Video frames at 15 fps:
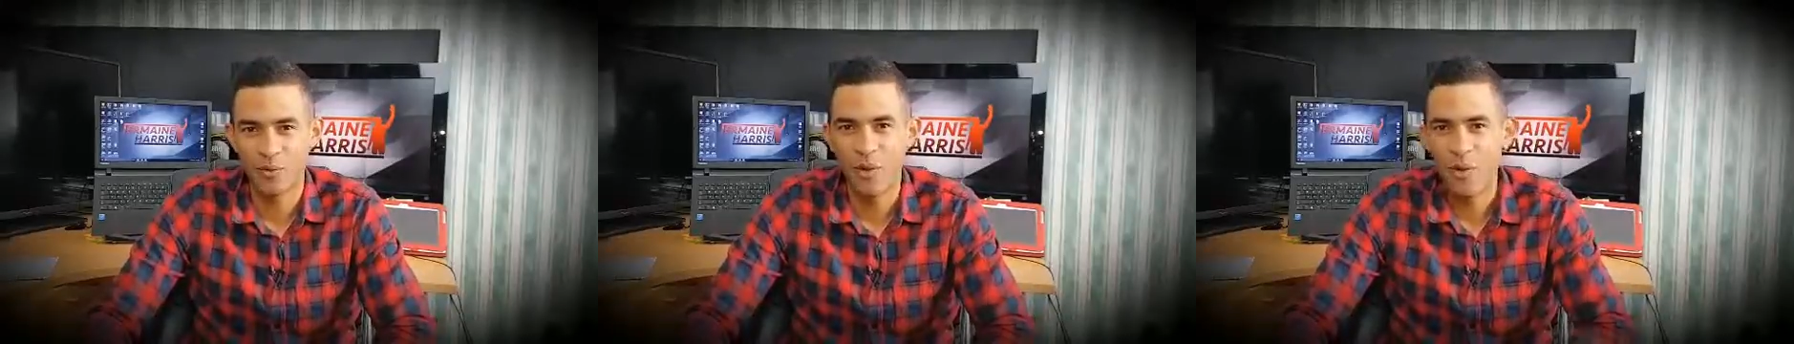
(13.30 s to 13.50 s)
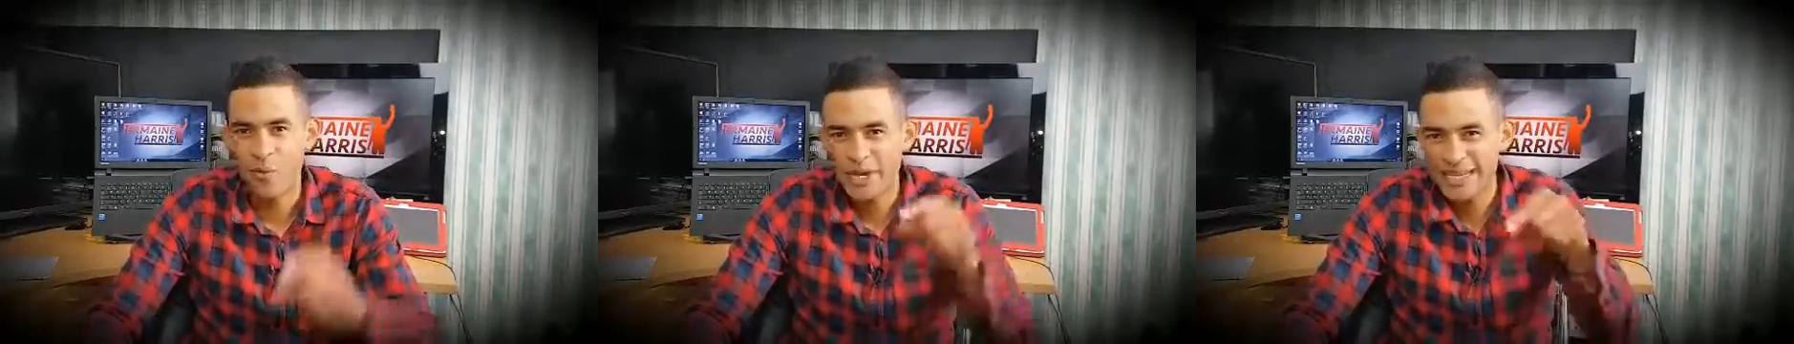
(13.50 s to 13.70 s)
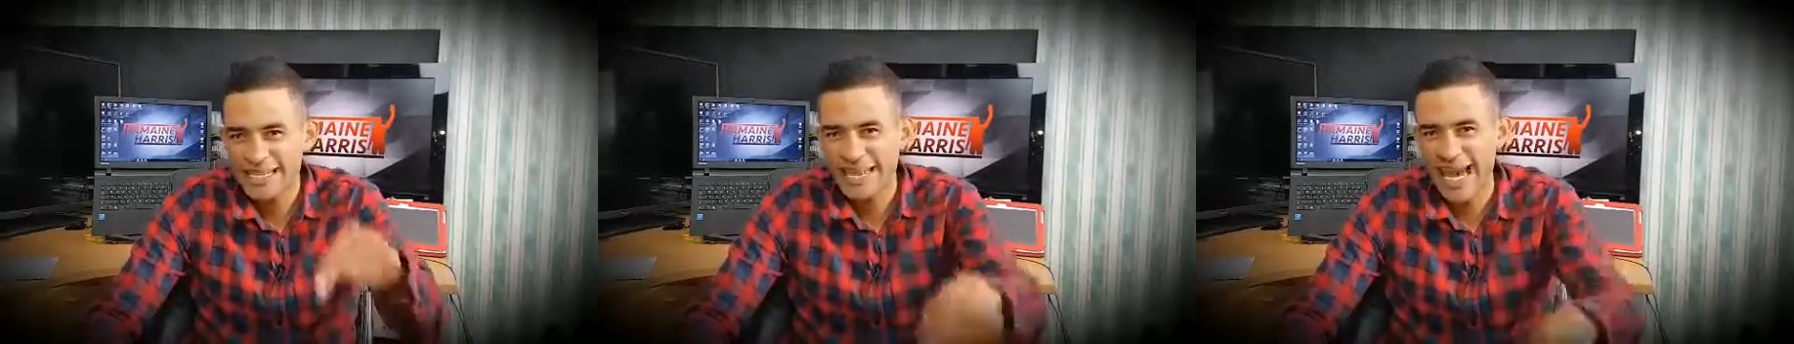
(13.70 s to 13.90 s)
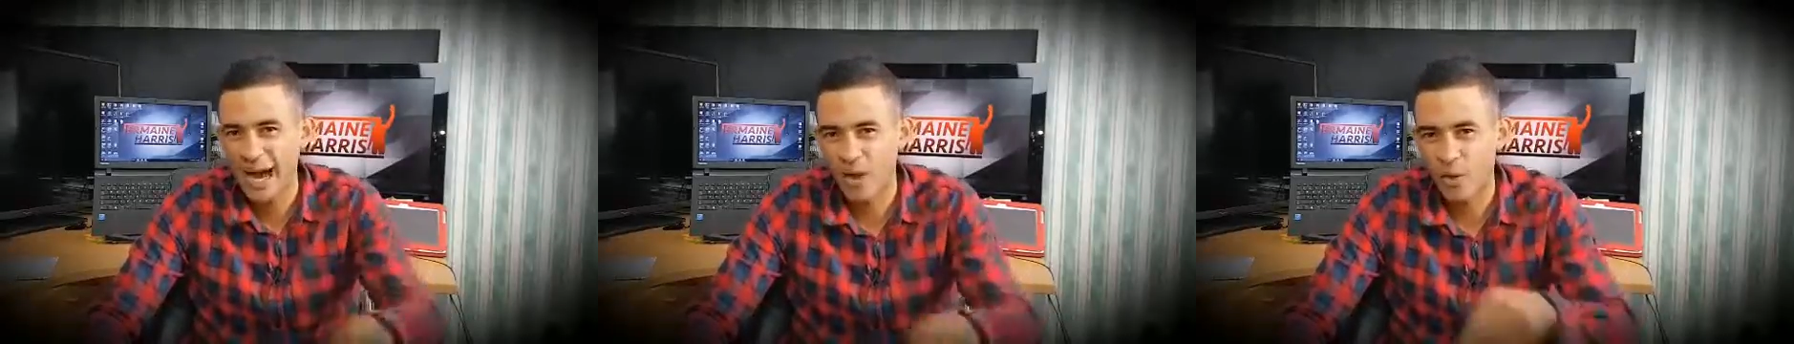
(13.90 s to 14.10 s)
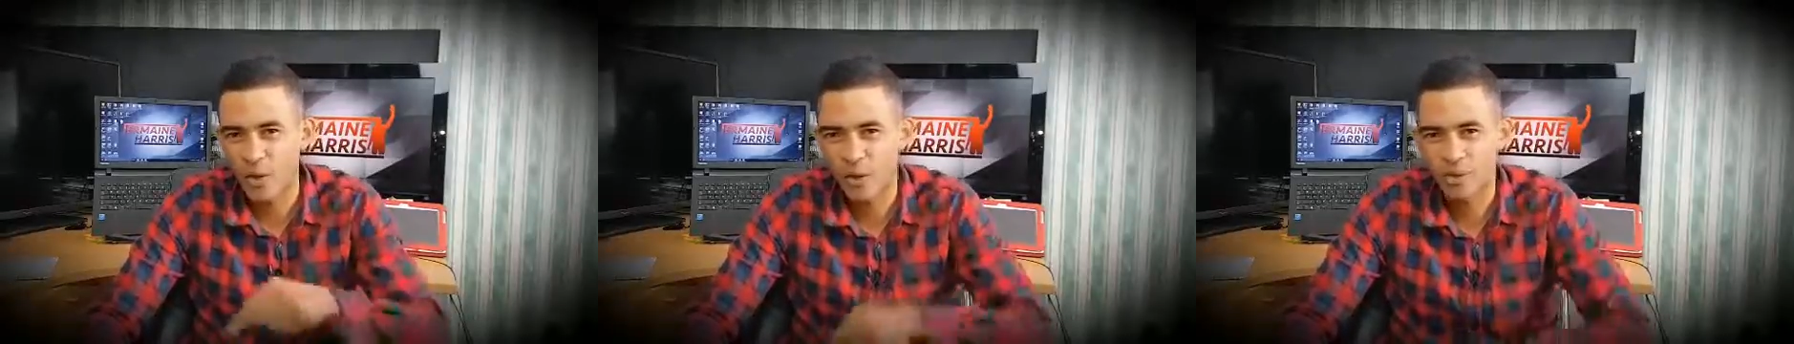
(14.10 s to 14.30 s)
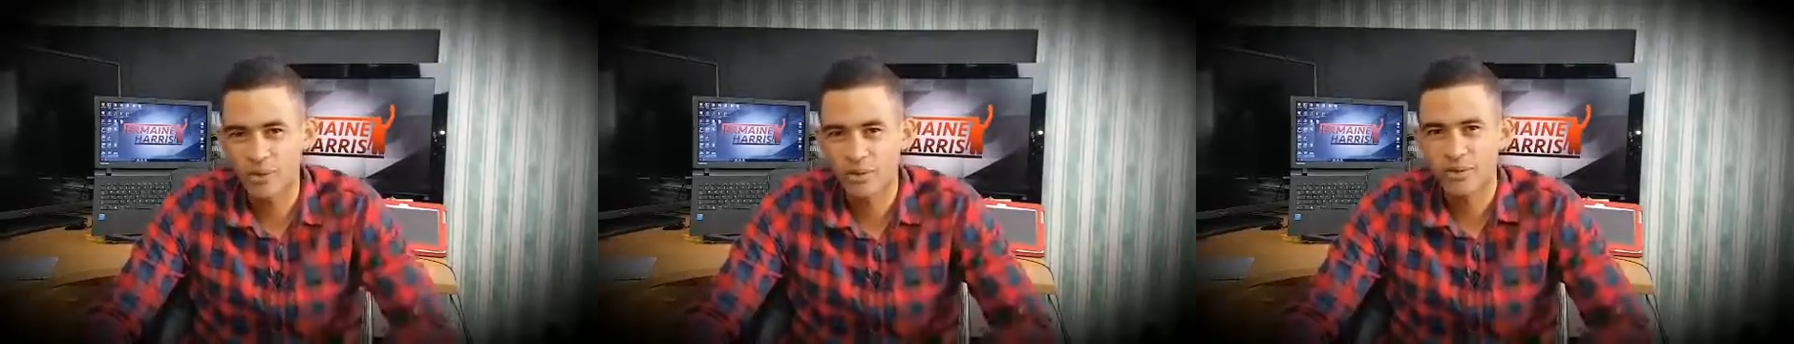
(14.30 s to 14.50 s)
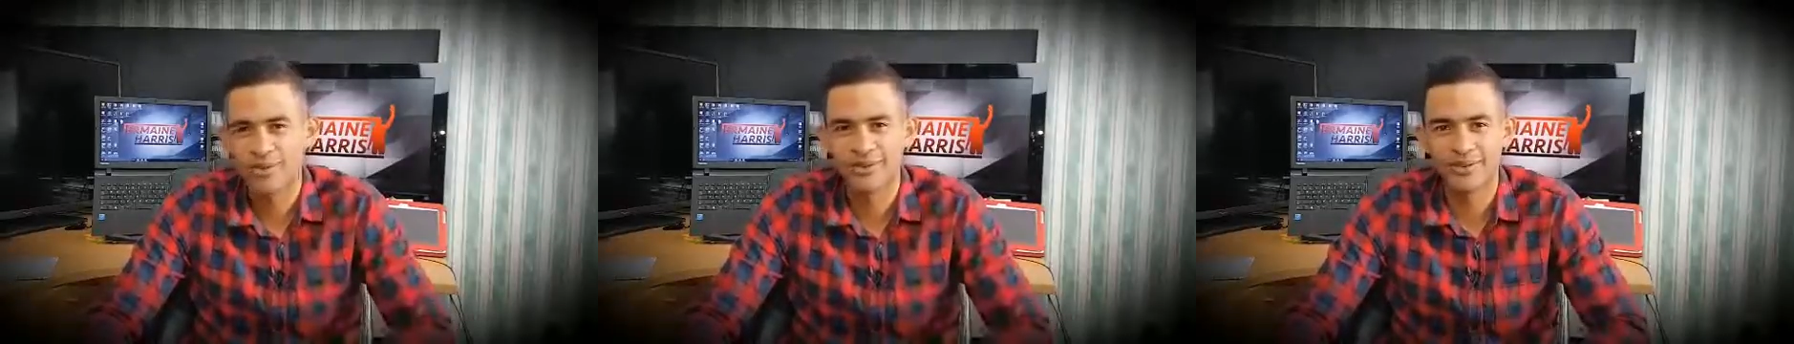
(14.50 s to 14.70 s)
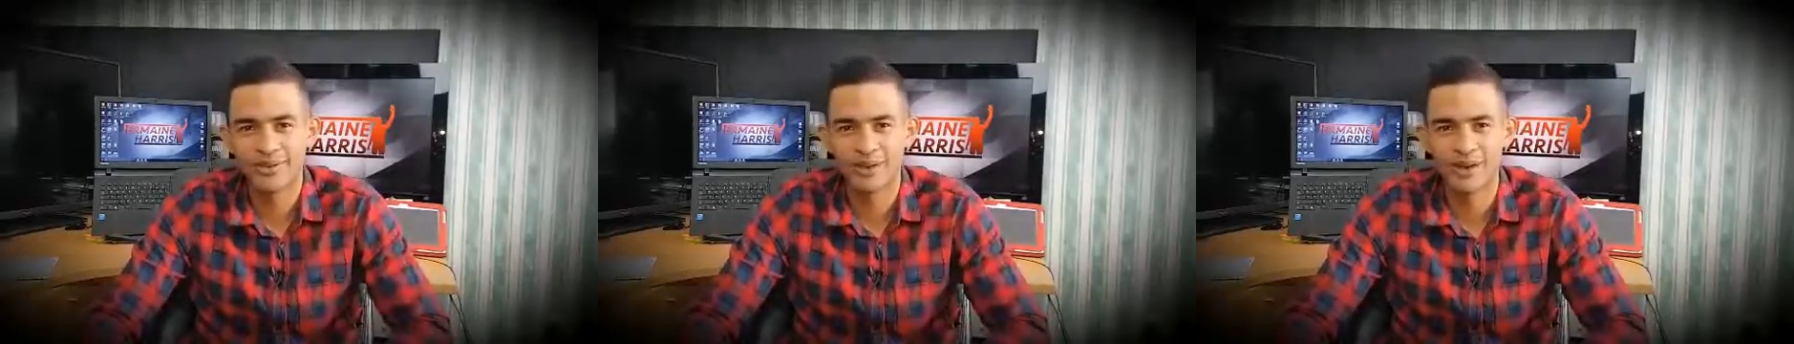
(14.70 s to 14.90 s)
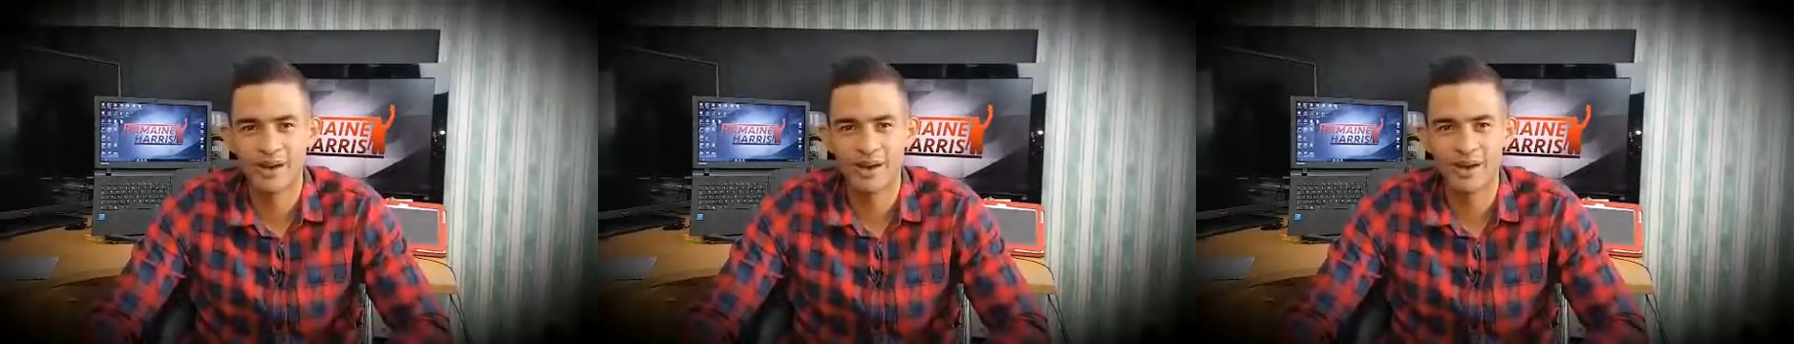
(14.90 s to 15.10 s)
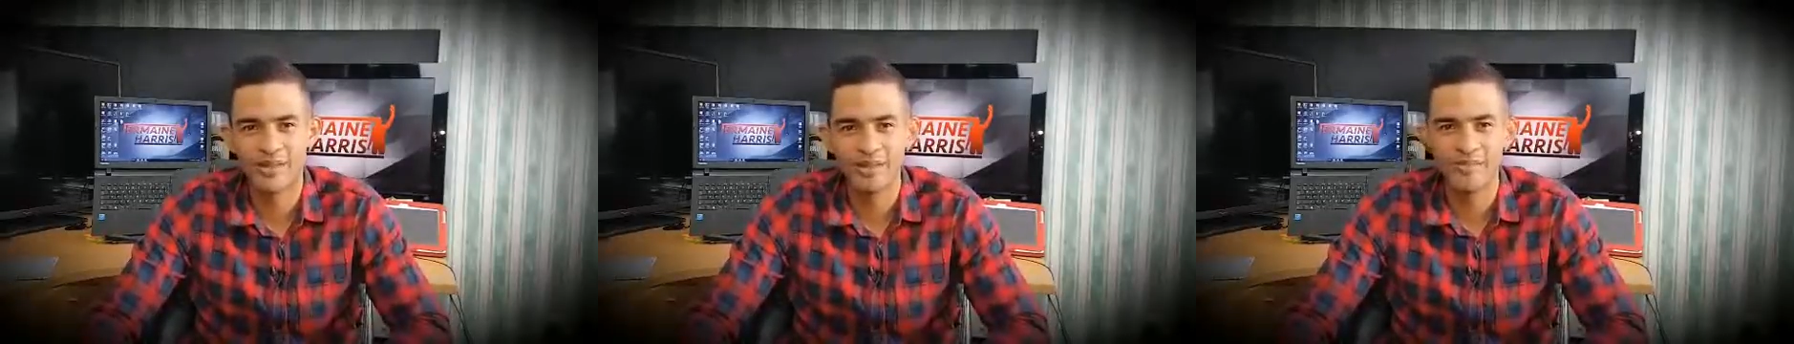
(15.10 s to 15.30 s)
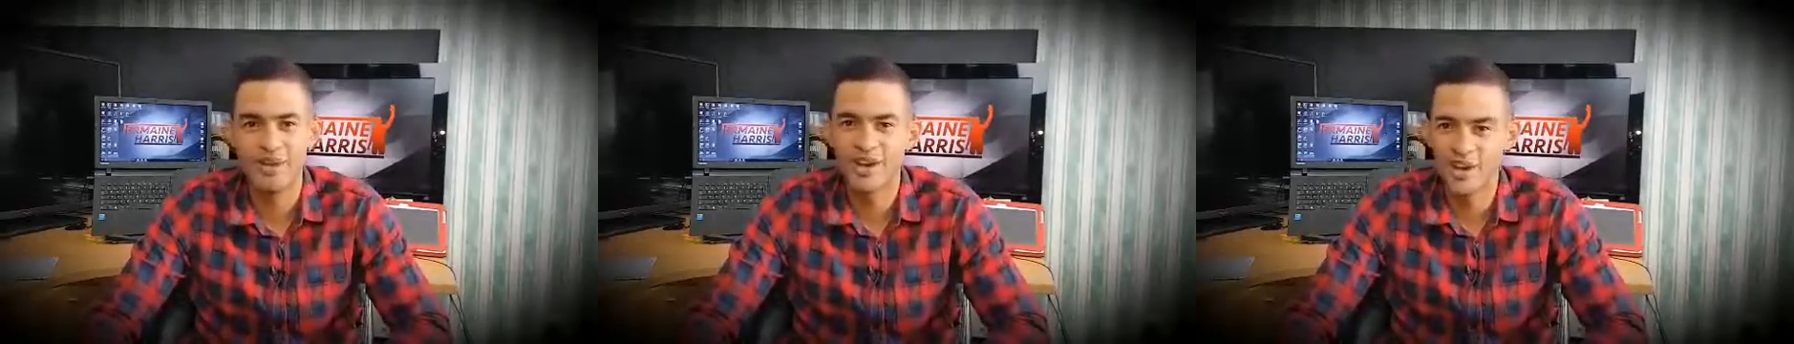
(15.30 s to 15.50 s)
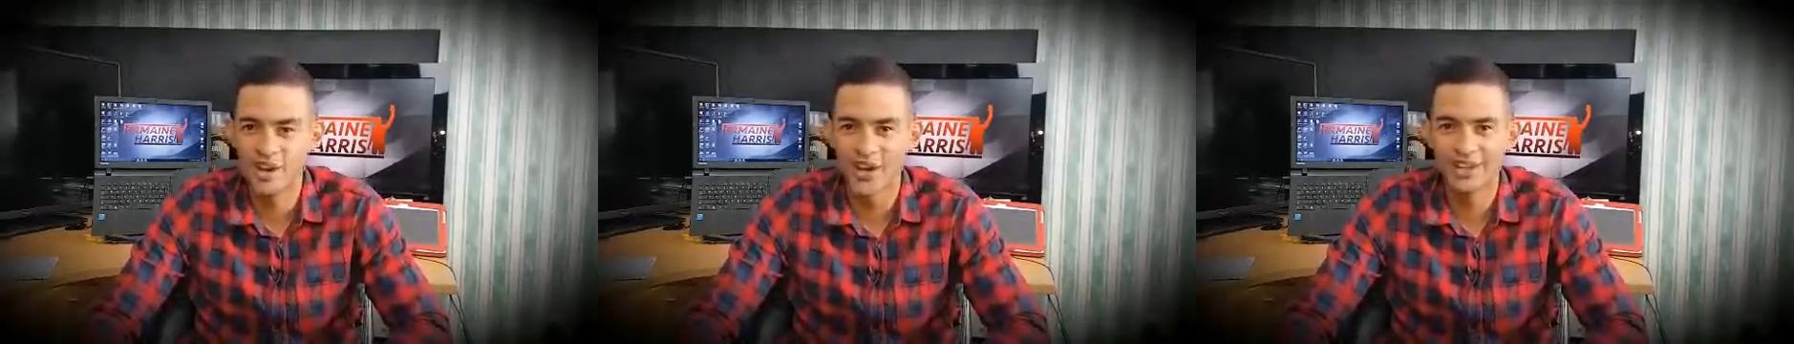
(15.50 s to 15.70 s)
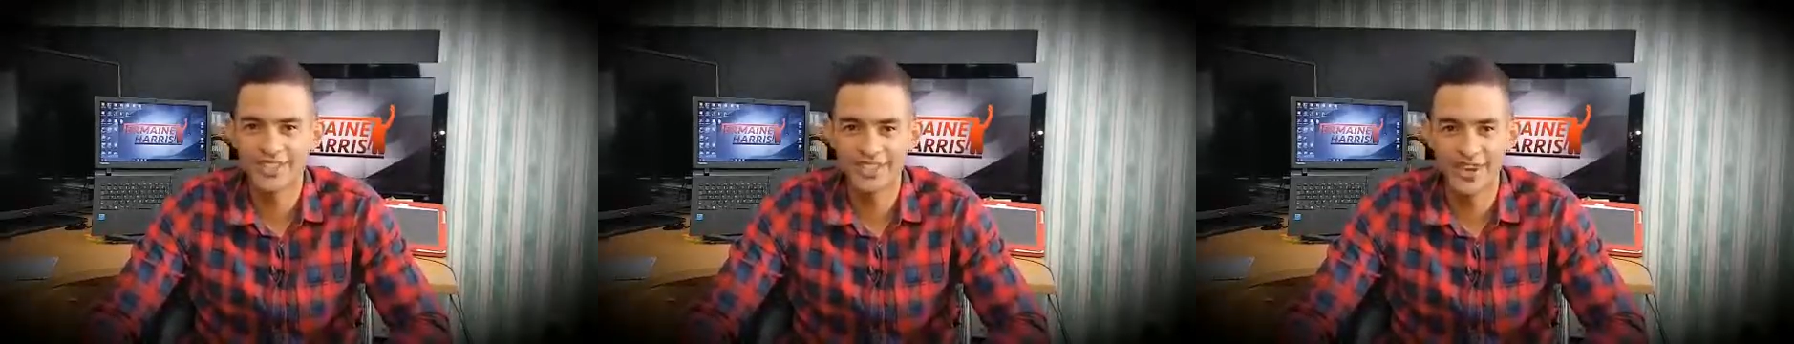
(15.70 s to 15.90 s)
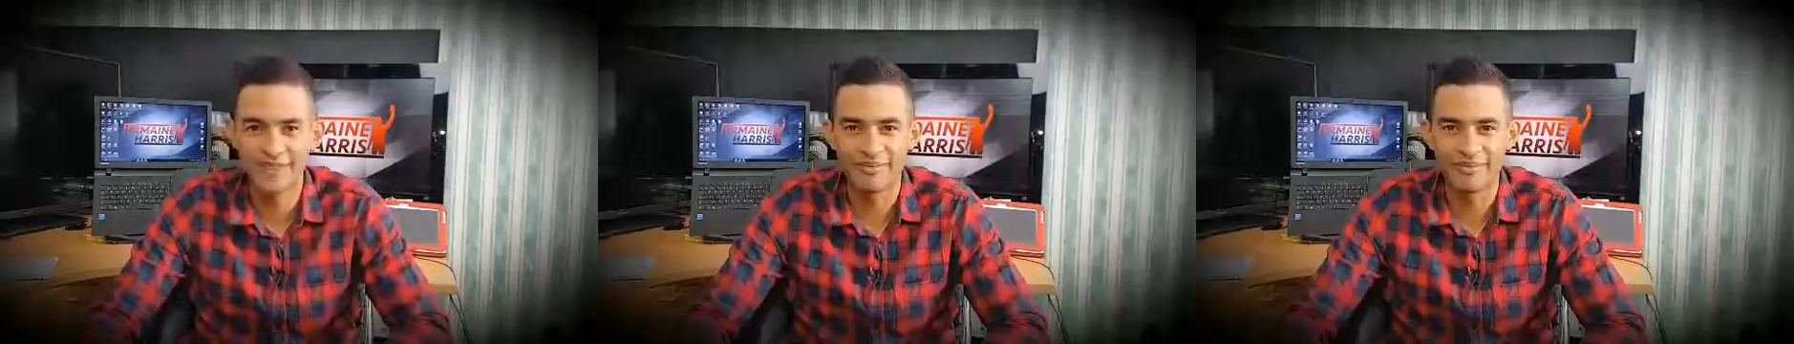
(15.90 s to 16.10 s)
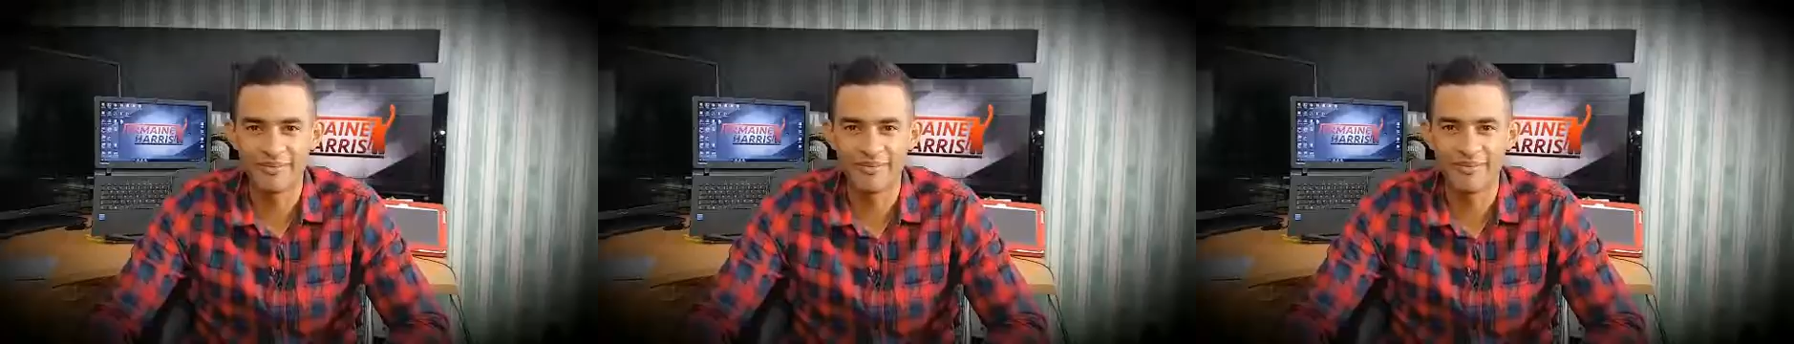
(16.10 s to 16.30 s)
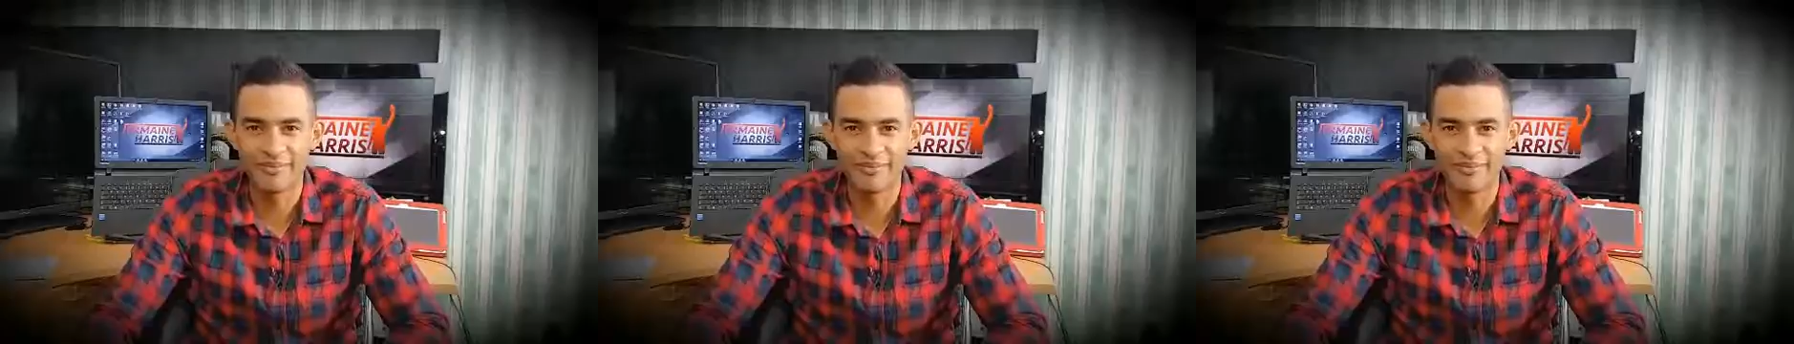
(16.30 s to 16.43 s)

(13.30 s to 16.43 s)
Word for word: When would now be a great time?